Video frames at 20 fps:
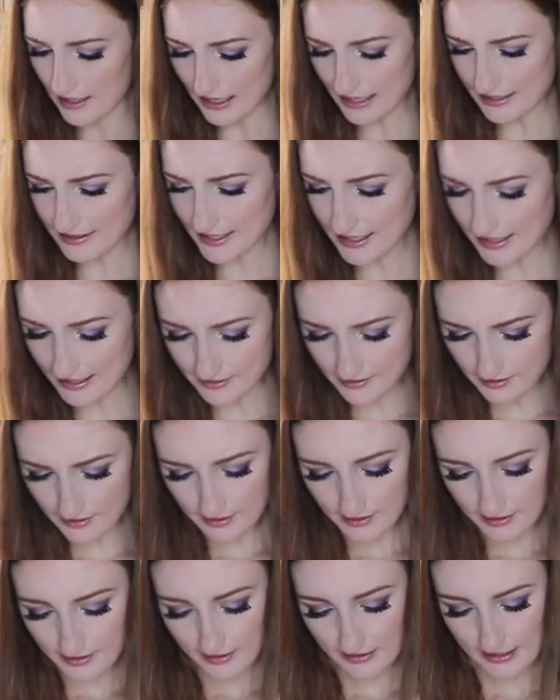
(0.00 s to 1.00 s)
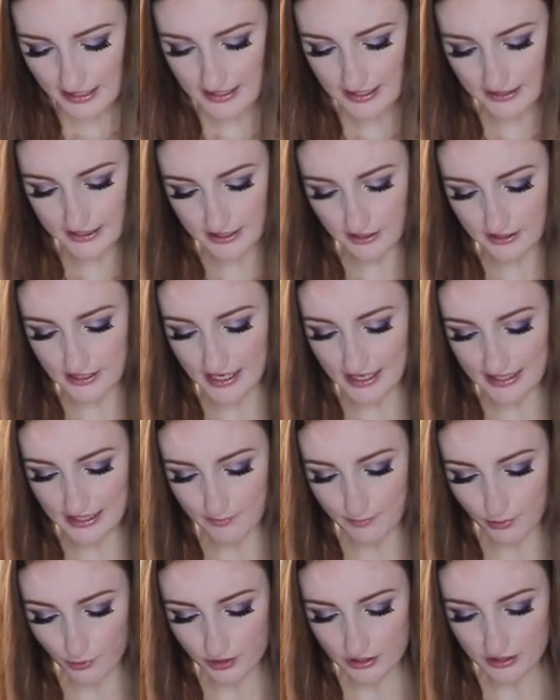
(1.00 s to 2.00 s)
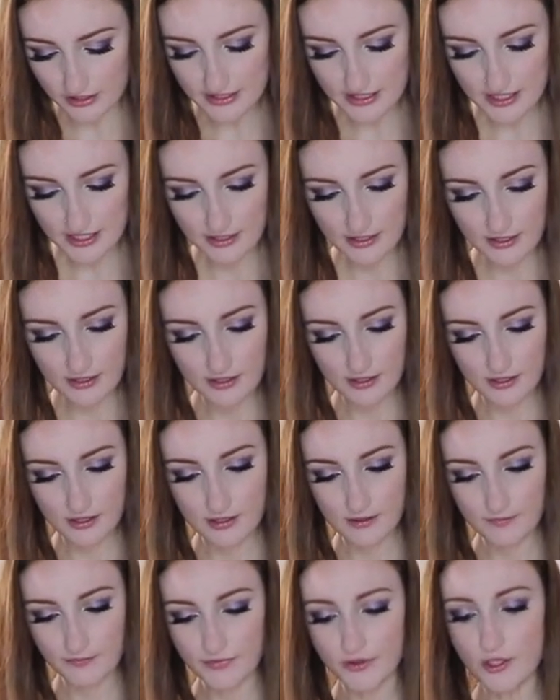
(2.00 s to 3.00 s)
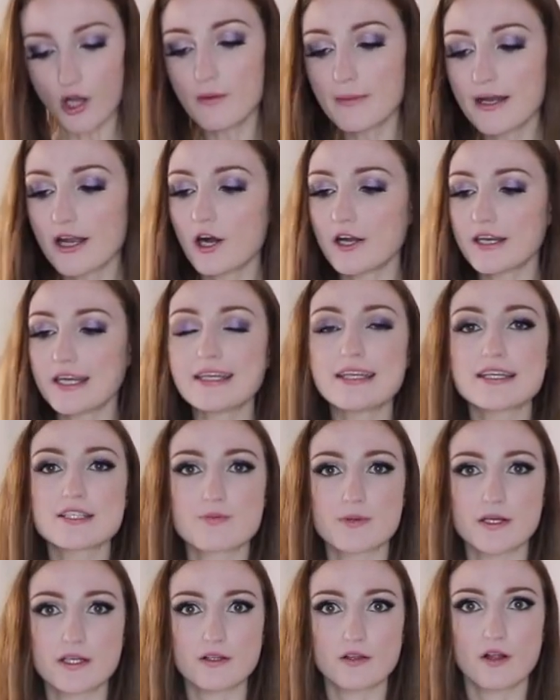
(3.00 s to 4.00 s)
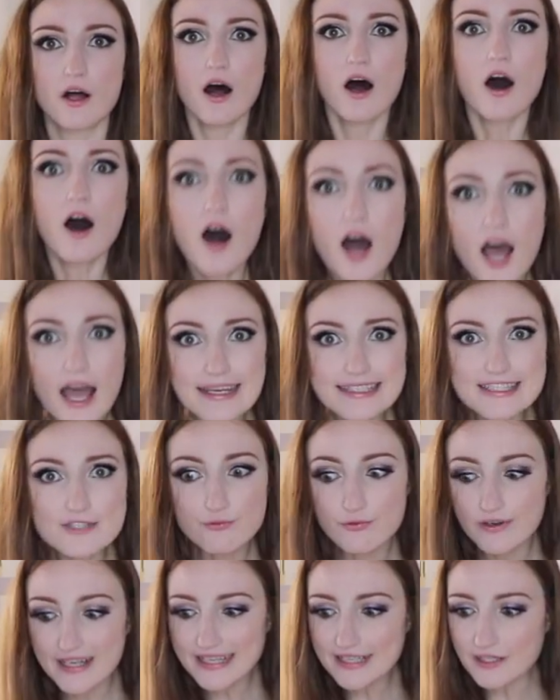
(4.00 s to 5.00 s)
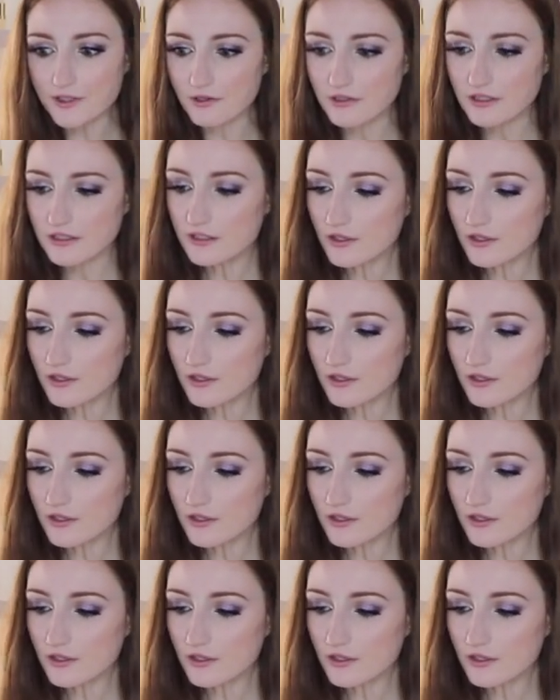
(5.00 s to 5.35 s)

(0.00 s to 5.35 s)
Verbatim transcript: And then there's a little tiny booklet. Oh my god, it is real. It's real!